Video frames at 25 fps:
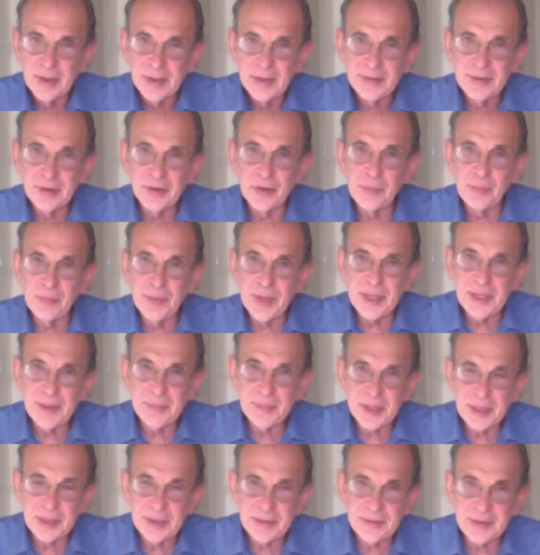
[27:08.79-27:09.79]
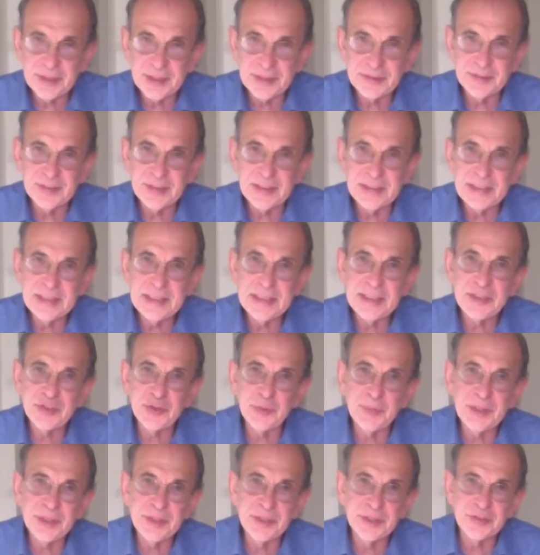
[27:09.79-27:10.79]
There are many, many things that need to
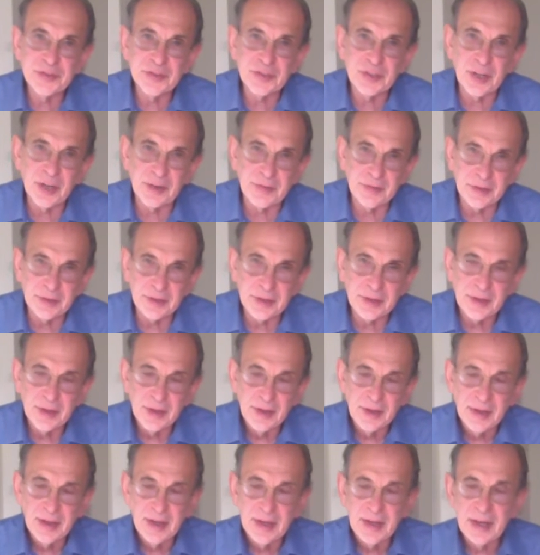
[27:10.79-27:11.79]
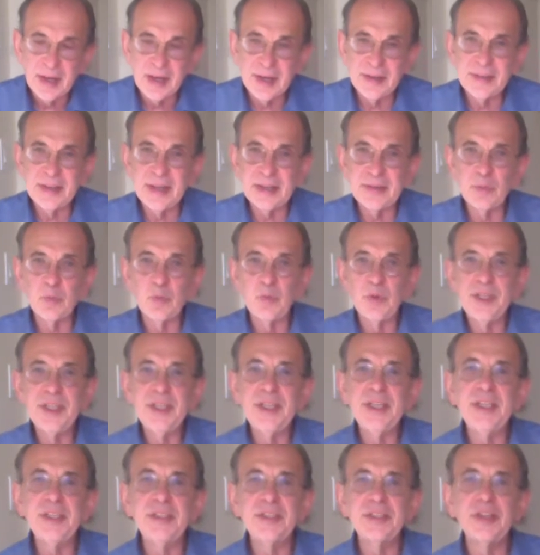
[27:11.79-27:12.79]
be discovered and that we
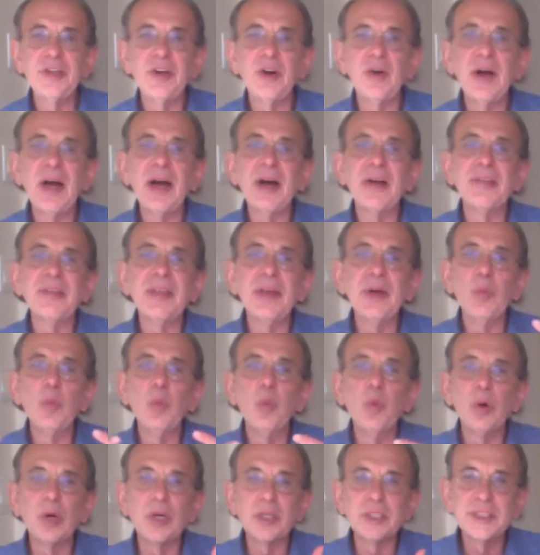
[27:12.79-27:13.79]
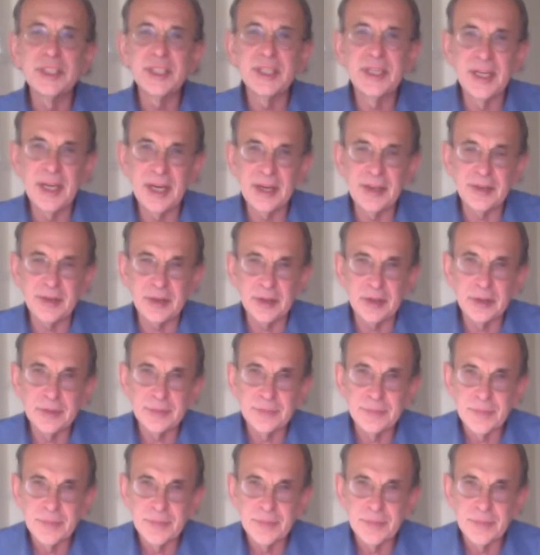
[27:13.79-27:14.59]
need to know how they work together